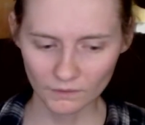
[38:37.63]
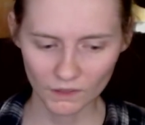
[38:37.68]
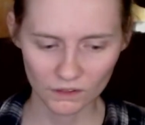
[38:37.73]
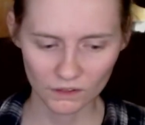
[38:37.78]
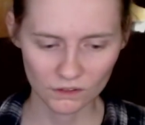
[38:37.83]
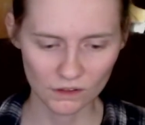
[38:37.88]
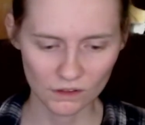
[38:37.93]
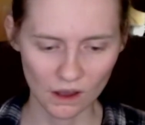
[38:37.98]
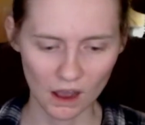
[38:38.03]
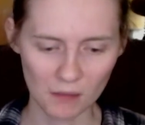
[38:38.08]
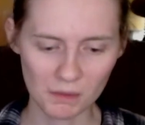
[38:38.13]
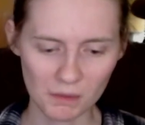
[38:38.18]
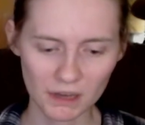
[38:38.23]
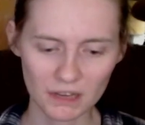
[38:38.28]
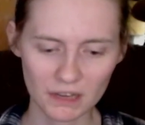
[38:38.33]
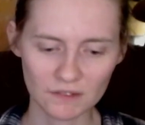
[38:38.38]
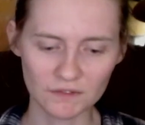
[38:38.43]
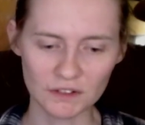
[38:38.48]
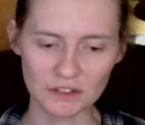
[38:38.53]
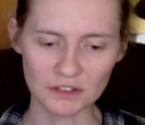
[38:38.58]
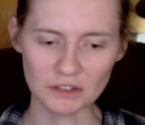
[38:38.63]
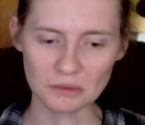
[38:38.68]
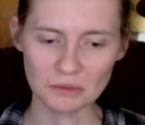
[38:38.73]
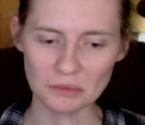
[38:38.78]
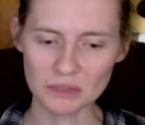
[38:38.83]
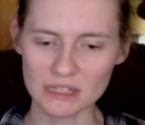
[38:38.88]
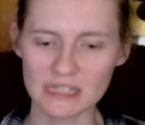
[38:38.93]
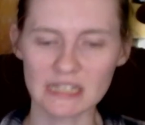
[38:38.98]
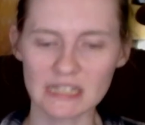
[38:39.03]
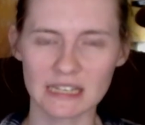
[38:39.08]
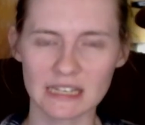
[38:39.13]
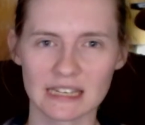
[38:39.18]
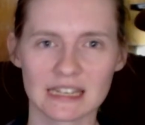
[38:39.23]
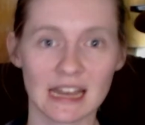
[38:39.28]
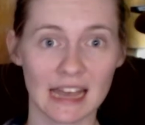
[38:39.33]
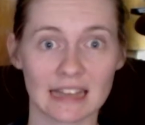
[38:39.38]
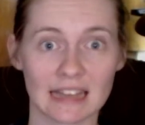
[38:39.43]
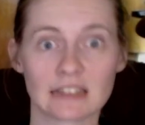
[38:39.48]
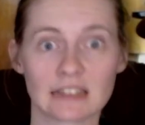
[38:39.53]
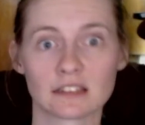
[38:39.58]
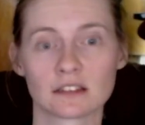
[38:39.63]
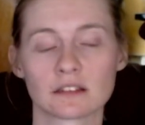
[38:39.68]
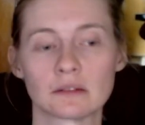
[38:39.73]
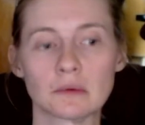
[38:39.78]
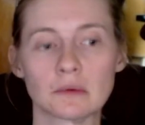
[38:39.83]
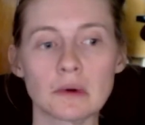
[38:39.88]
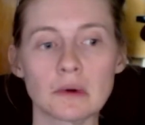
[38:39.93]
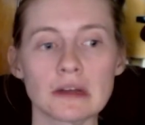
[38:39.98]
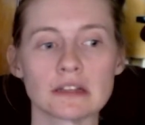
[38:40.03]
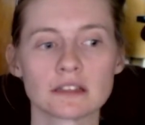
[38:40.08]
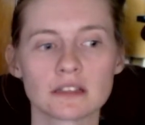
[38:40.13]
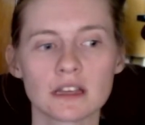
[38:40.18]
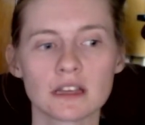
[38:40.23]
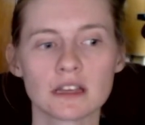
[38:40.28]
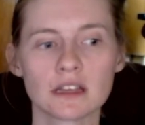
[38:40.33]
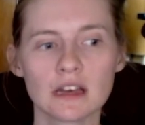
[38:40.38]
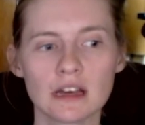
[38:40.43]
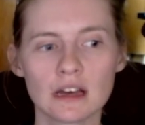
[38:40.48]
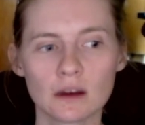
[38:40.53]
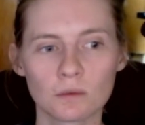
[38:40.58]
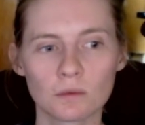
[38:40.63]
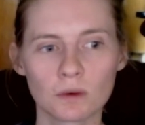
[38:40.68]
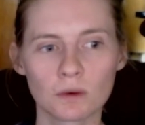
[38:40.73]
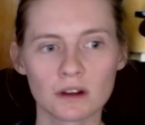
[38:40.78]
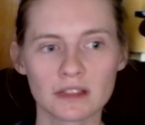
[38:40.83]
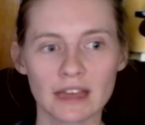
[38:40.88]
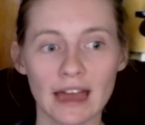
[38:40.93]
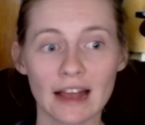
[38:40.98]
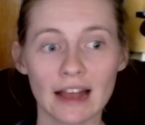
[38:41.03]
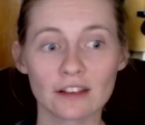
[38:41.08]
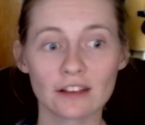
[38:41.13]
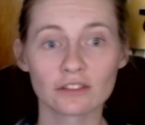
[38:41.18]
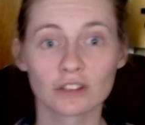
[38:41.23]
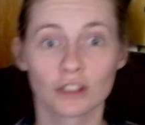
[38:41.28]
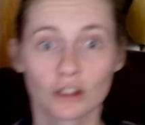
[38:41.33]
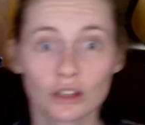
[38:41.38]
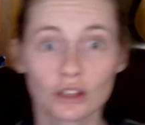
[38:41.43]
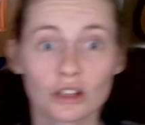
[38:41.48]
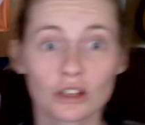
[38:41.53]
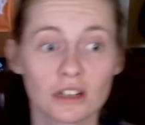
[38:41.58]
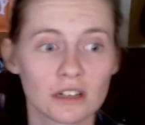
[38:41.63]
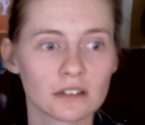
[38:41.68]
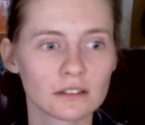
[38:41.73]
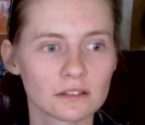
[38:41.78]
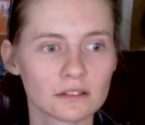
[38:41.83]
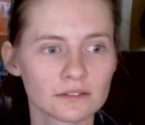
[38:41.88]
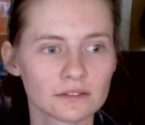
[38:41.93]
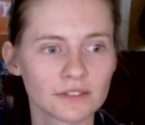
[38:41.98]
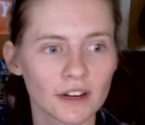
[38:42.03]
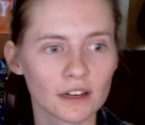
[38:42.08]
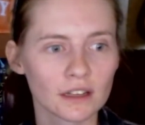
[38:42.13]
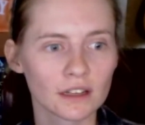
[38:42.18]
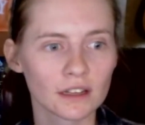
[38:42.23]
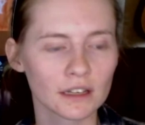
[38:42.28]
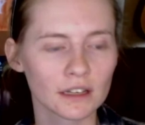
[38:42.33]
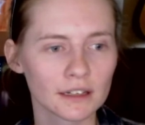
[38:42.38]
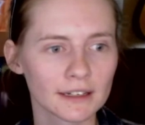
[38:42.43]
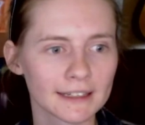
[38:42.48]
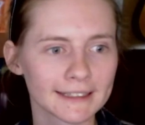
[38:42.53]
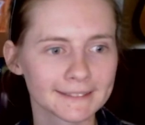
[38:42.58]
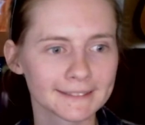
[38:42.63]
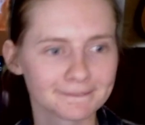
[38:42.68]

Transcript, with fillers: so i'm looking for some really nice ones where they actually look fairly good.